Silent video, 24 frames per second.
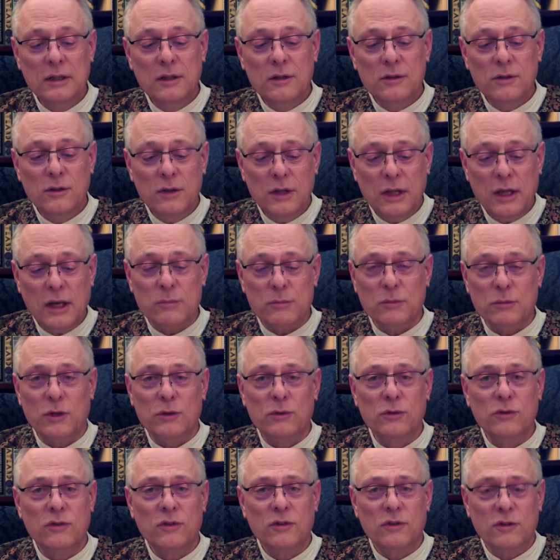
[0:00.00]
to the
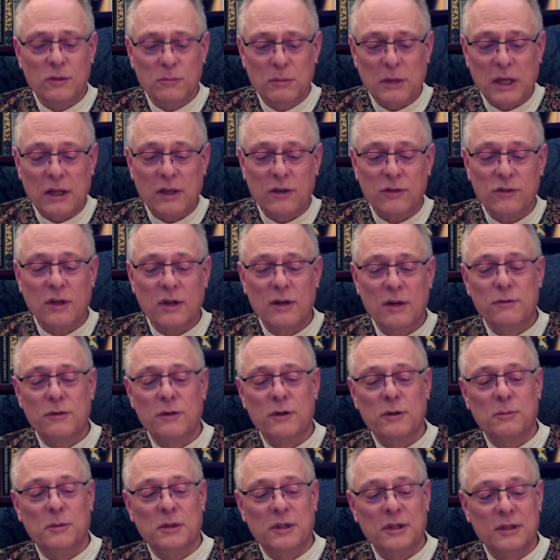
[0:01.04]
utmost to make us
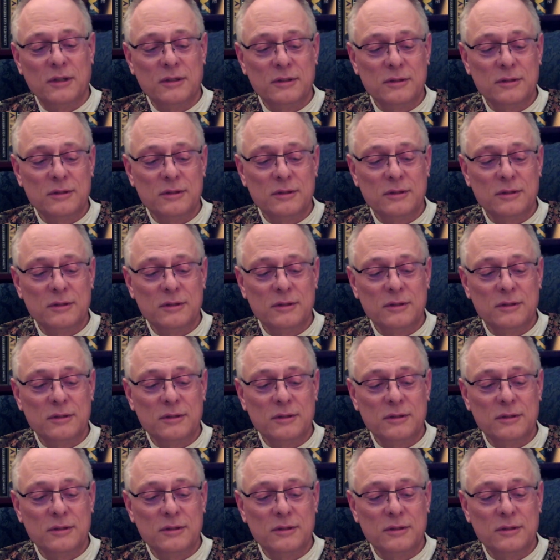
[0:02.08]
comfortable.